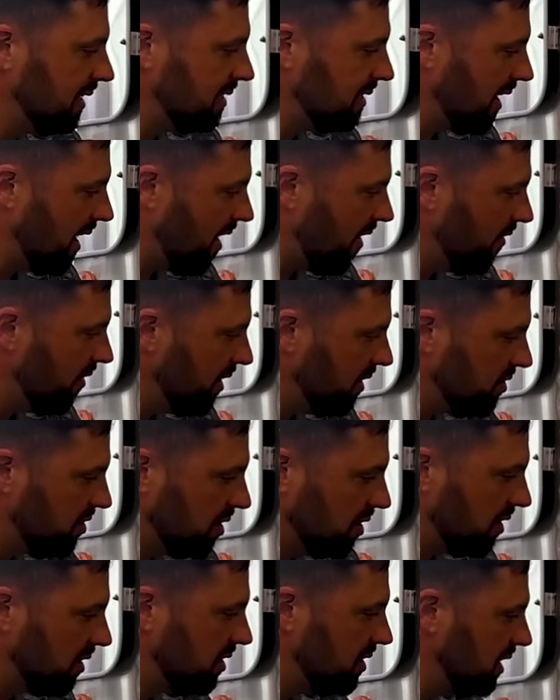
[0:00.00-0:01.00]
this area
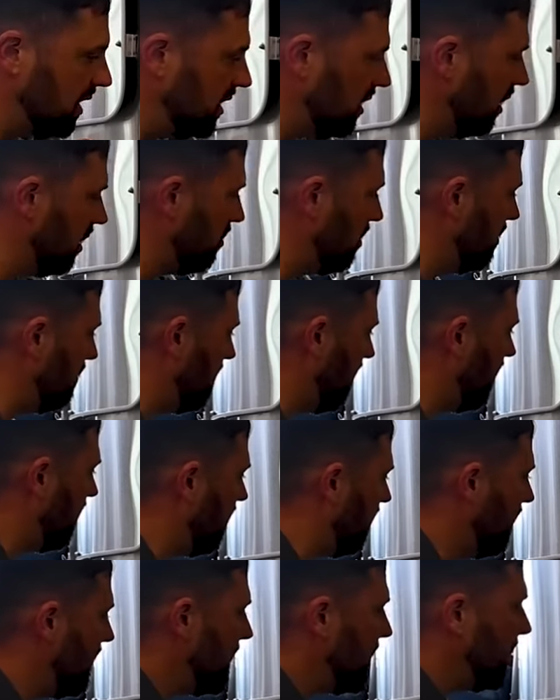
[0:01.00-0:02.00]
so you can see a little bit
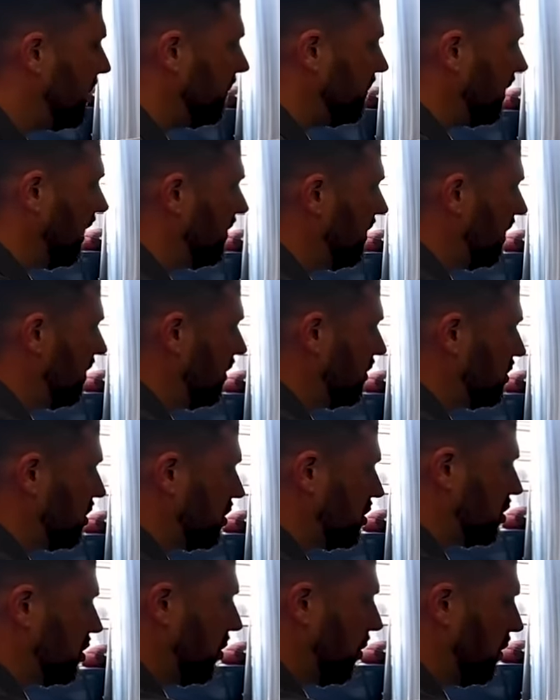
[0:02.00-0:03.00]
better. And then there's
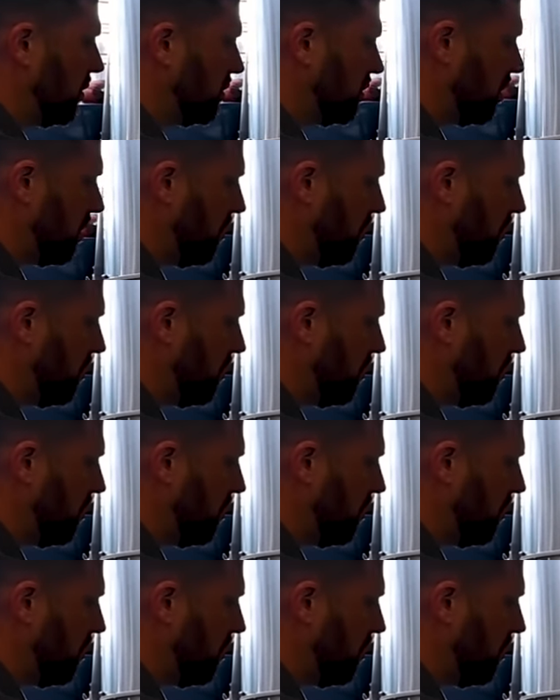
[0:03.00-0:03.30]
a storage